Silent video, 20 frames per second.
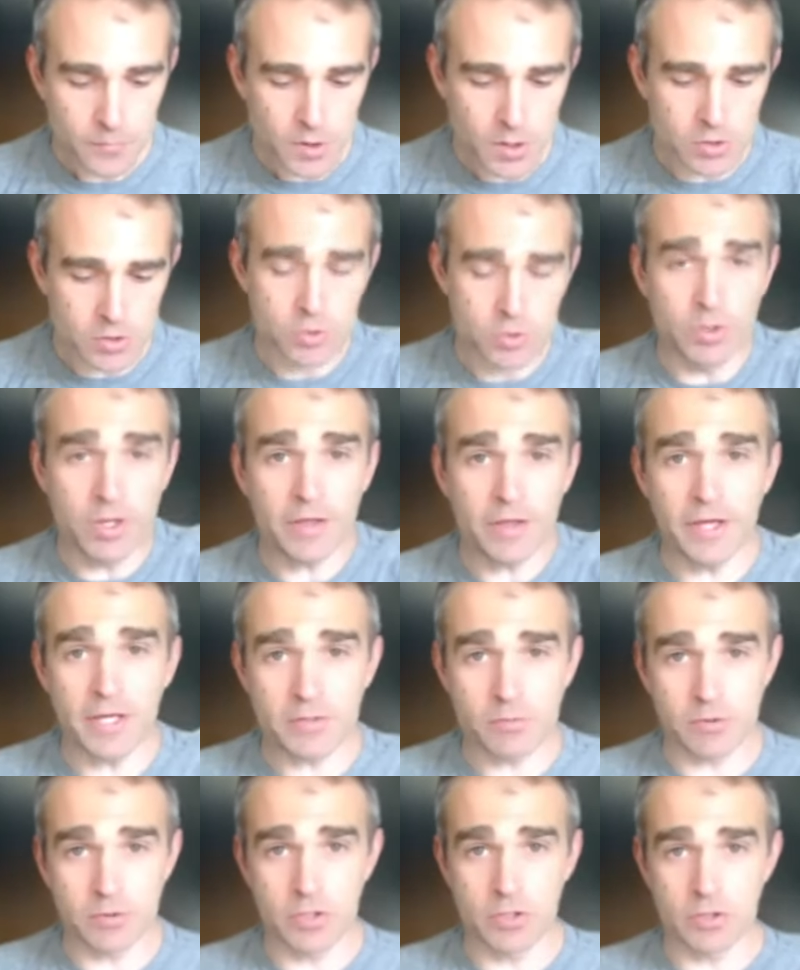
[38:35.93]
So one of the
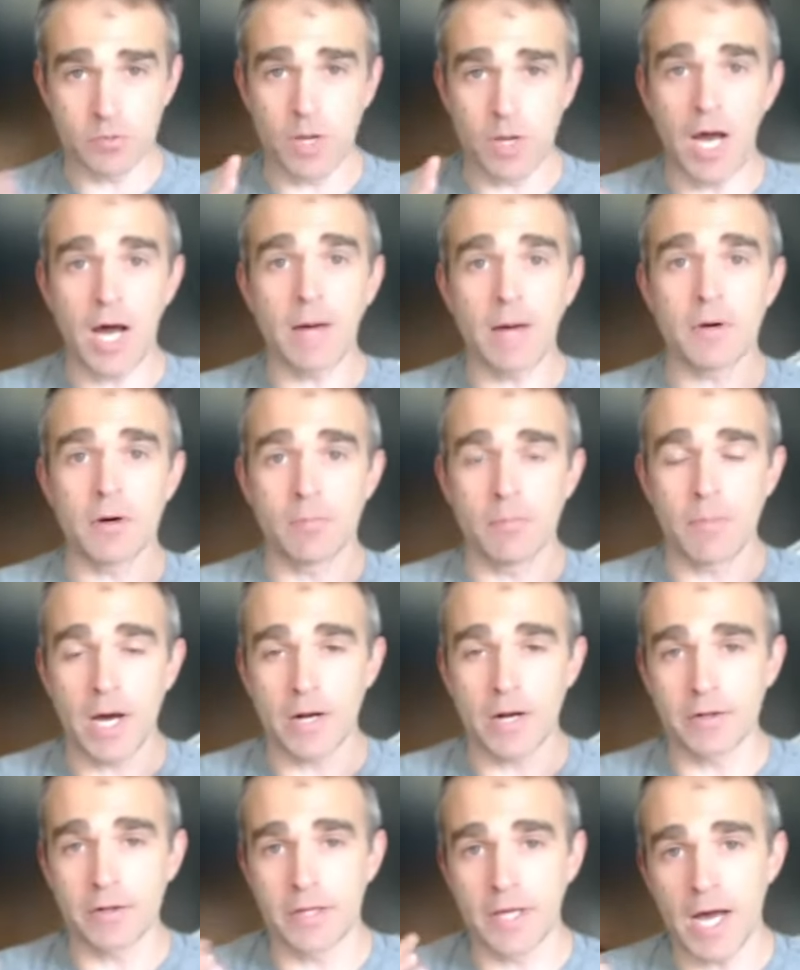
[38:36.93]
things we do is we
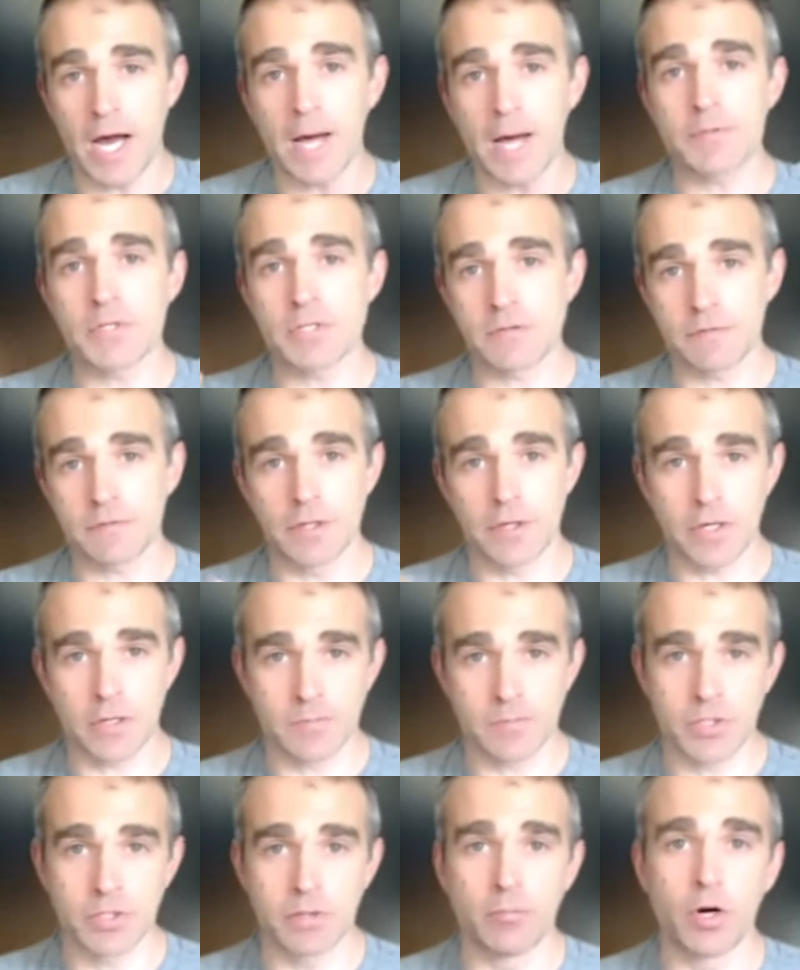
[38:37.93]
monitor the options flow that
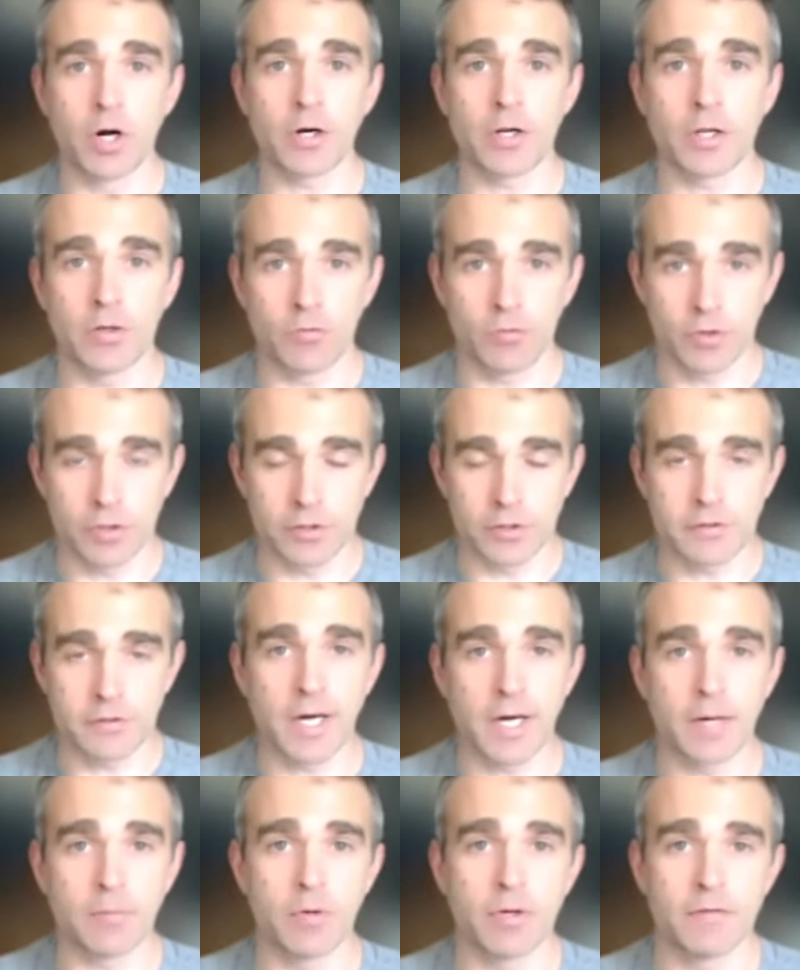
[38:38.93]
comes in the market in real
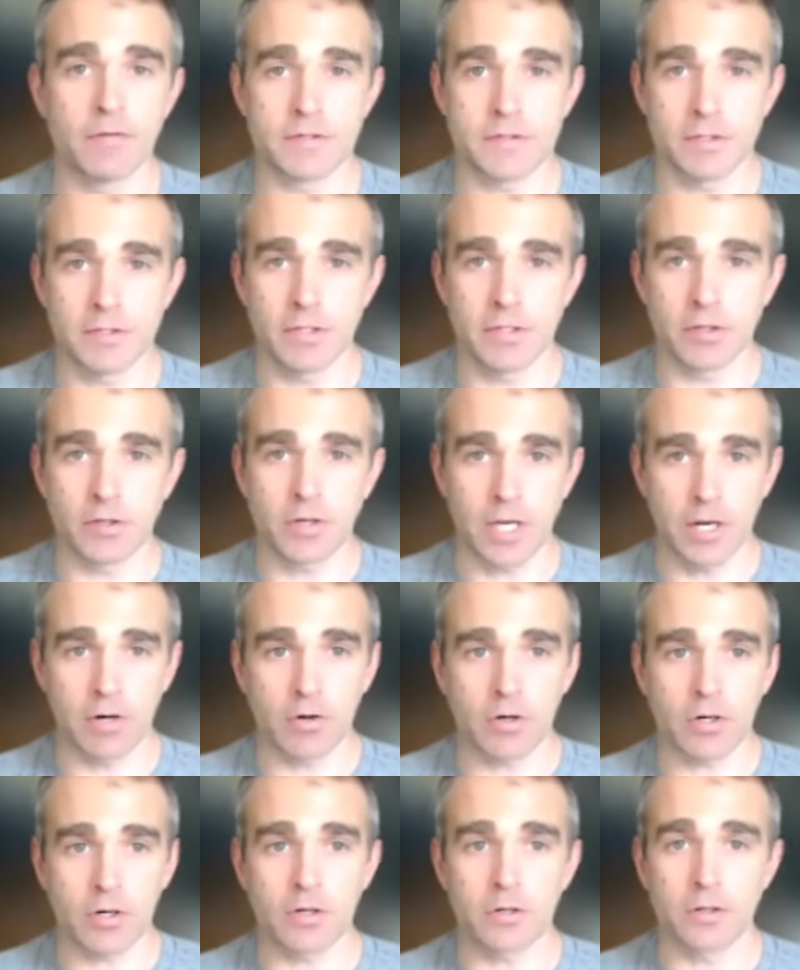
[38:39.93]
time. We have this indicator
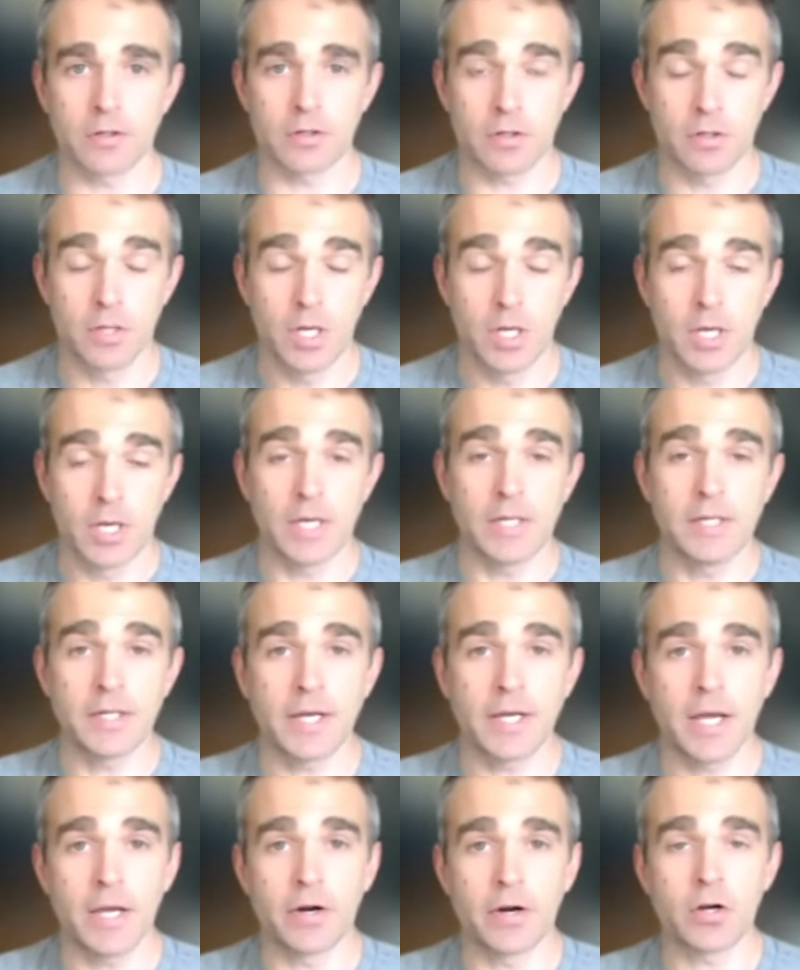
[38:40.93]
called
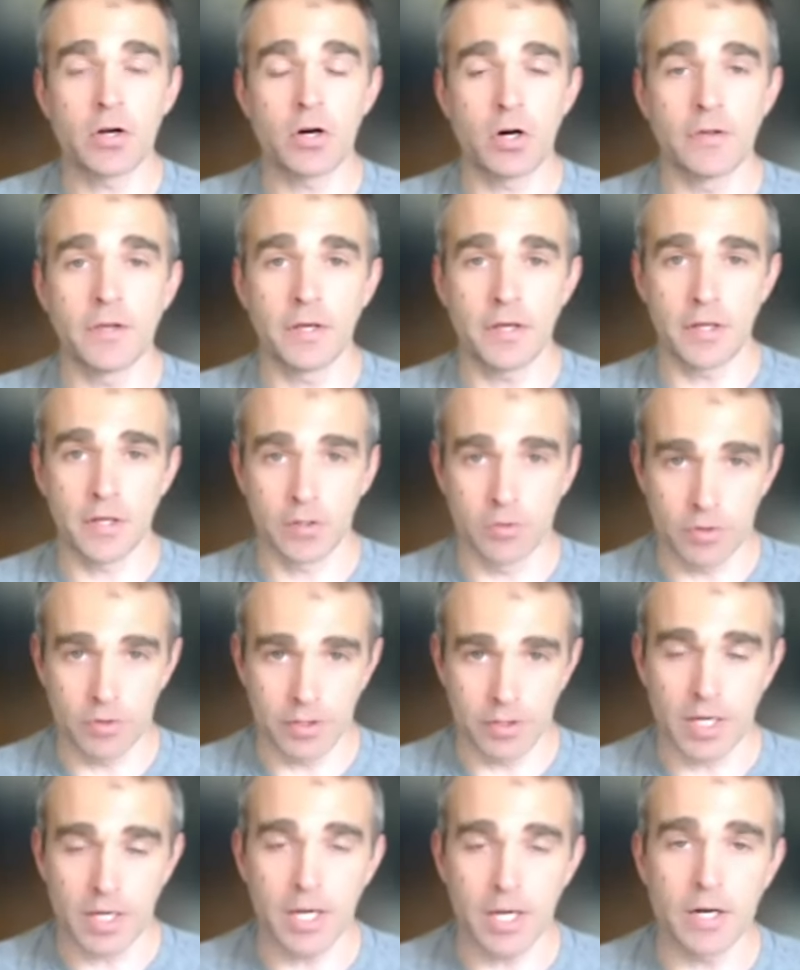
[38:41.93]
the hero
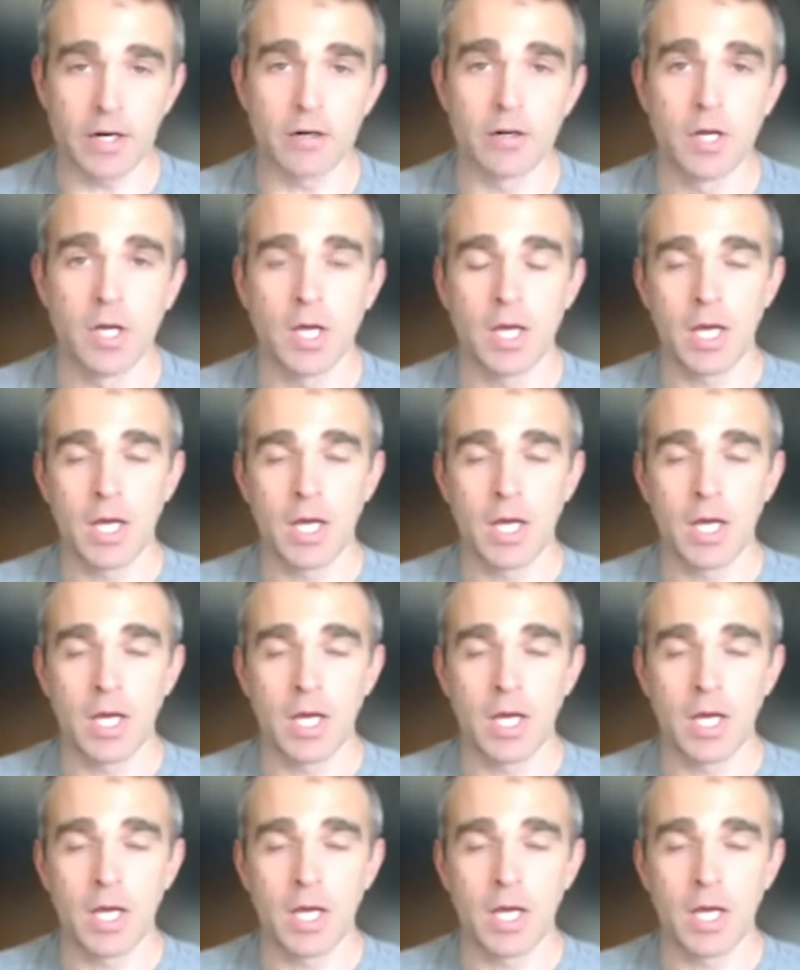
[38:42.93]
indicator.